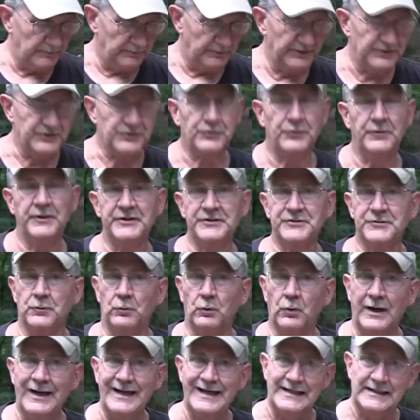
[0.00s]
But twist
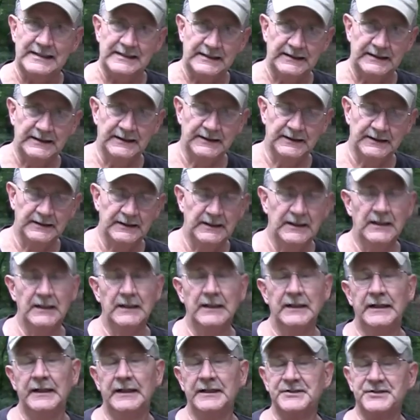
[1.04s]
rate,
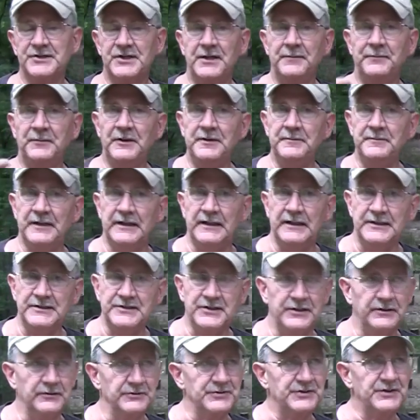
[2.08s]
it simply means,
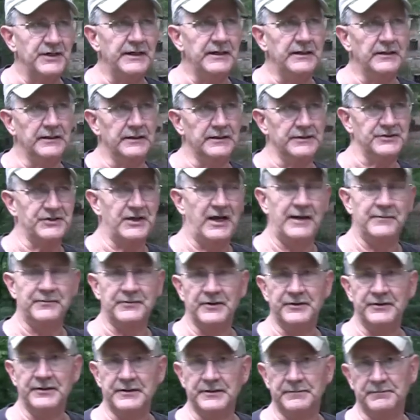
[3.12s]
you'll see stamped
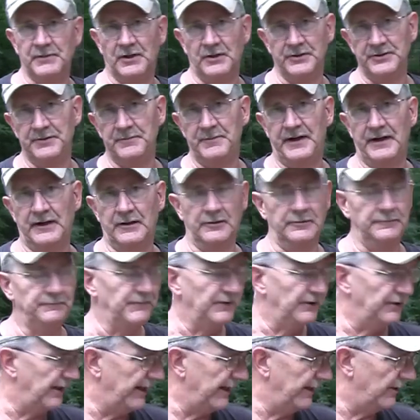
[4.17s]
on the barrel,
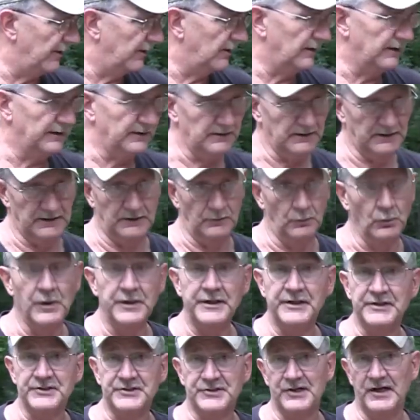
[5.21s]
on an AR, like
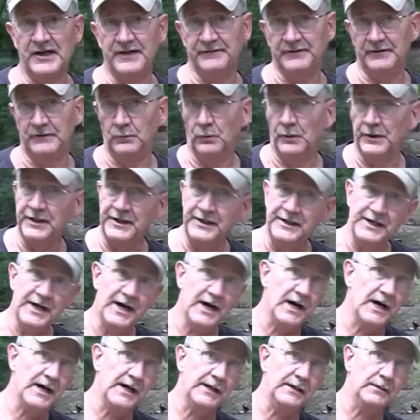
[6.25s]
1 in 7, 1 in
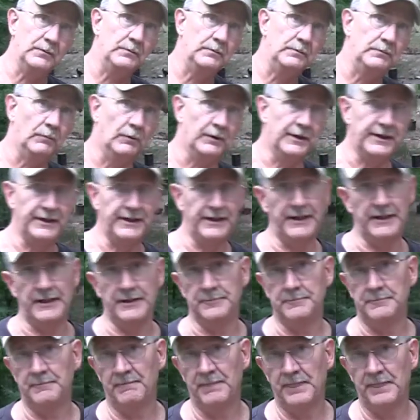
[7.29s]
9, 1 in 8.